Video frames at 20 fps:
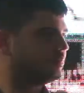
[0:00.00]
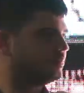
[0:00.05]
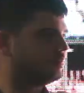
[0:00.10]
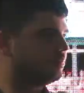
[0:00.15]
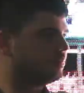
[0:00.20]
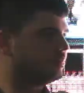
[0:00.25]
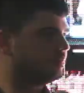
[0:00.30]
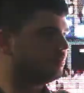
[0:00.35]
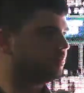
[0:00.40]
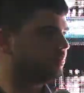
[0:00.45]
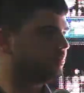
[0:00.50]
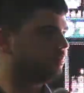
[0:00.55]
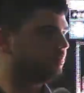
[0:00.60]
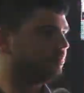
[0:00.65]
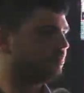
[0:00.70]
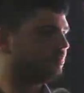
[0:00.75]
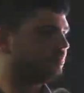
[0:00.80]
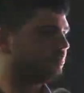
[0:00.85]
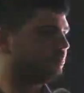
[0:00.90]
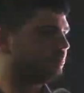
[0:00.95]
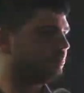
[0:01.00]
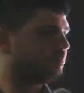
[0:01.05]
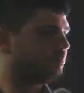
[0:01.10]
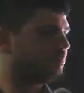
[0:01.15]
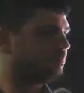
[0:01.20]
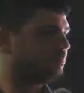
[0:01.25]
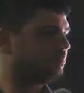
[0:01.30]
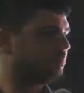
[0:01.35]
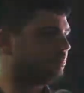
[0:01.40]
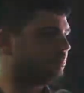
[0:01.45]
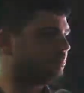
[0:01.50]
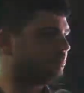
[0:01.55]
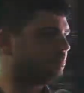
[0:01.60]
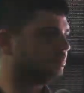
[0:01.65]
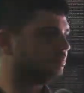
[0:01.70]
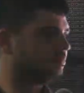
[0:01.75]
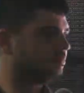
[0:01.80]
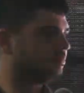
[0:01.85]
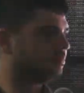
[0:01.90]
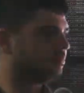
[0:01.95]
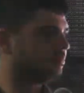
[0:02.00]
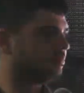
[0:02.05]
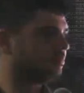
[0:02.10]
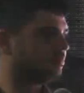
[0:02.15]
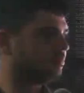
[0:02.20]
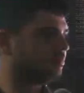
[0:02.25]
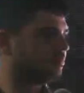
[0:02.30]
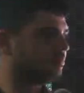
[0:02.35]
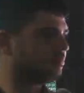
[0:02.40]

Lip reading: No words are spoken by the person on screen.